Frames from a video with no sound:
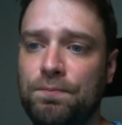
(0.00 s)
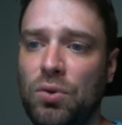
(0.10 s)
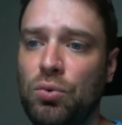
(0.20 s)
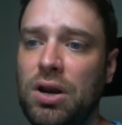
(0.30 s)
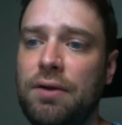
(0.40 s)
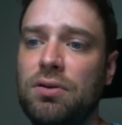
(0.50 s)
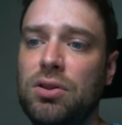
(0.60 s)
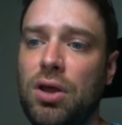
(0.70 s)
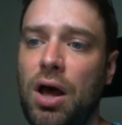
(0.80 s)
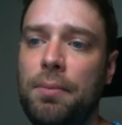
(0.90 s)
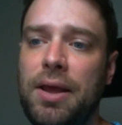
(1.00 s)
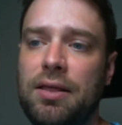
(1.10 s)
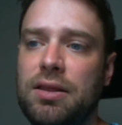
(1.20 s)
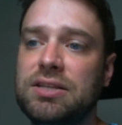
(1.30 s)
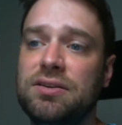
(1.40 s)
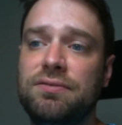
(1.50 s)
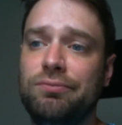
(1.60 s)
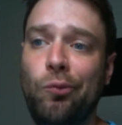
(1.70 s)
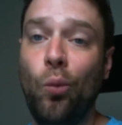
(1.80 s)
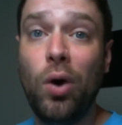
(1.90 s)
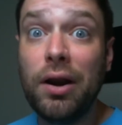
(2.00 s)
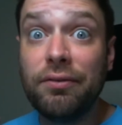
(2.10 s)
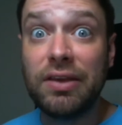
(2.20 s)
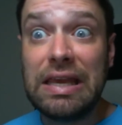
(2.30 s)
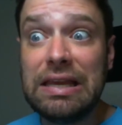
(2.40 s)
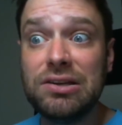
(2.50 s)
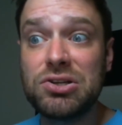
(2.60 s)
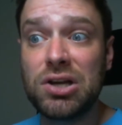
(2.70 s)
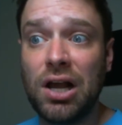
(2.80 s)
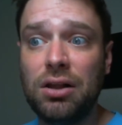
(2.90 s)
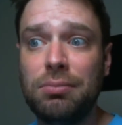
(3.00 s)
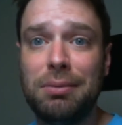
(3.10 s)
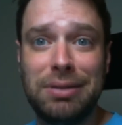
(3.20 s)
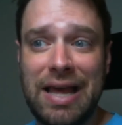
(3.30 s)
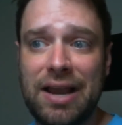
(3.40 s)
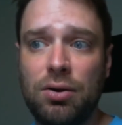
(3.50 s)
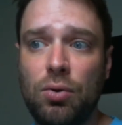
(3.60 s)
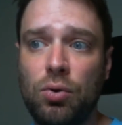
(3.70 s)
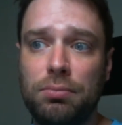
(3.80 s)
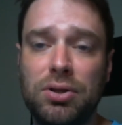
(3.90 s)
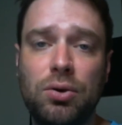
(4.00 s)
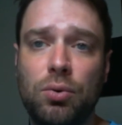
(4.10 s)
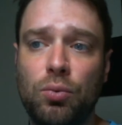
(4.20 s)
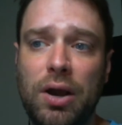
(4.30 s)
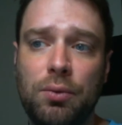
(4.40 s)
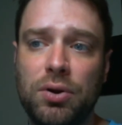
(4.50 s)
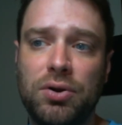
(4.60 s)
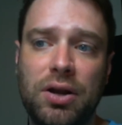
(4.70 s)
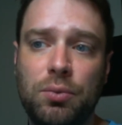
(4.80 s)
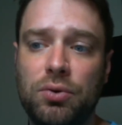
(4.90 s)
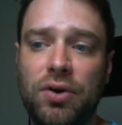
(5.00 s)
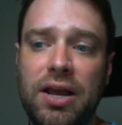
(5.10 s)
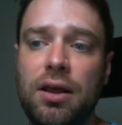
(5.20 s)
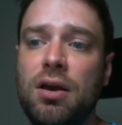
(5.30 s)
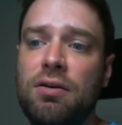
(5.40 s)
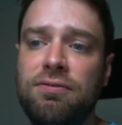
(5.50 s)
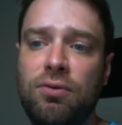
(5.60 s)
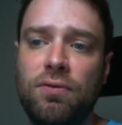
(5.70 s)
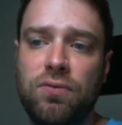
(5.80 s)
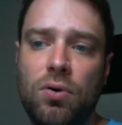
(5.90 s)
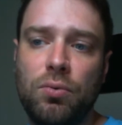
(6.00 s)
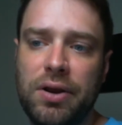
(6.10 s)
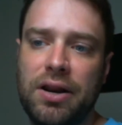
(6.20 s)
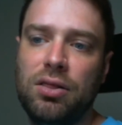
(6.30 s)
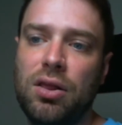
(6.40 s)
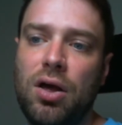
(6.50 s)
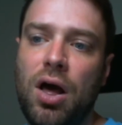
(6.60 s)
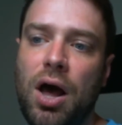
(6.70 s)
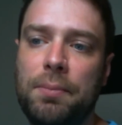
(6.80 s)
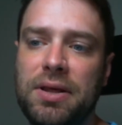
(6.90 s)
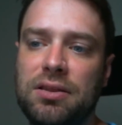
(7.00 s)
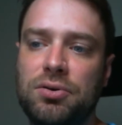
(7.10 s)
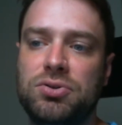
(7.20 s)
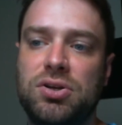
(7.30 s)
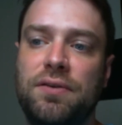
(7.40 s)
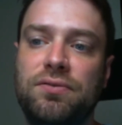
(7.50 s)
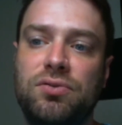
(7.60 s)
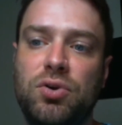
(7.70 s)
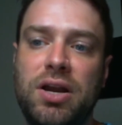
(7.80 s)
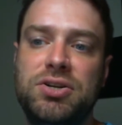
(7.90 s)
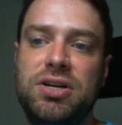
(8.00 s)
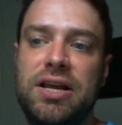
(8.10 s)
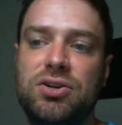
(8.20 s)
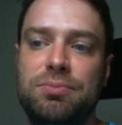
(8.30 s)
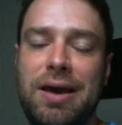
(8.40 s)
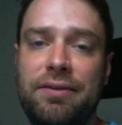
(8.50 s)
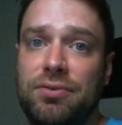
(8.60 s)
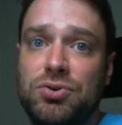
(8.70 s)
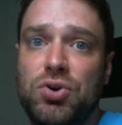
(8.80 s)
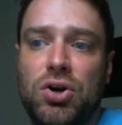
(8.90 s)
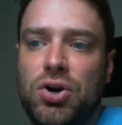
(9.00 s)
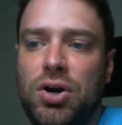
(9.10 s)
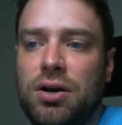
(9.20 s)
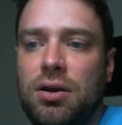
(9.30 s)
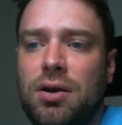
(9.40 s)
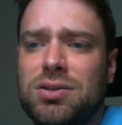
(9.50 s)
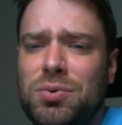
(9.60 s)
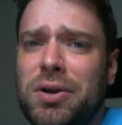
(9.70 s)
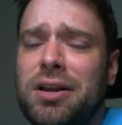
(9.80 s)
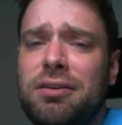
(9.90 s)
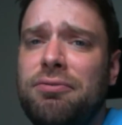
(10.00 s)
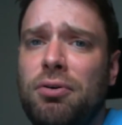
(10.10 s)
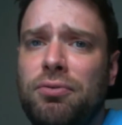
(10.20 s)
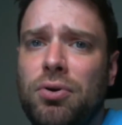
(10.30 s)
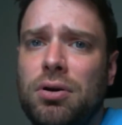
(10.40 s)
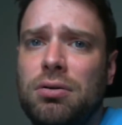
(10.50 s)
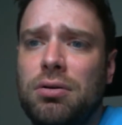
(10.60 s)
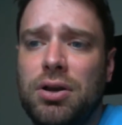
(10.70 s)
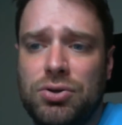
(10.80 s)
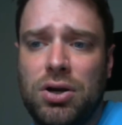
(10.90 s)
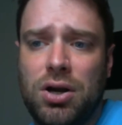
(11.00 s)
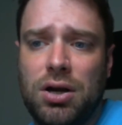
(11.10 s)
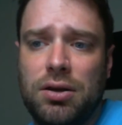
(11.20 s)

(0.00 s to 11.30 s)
Whenever Omnath, it's a 1 of each color but black. 1 blue, 1 white, 1 green, 1 red. 4/4. When Omnath, Locus of Creation enters the battlefield, draw a card. So we're going to get a 4/4 and draw a card.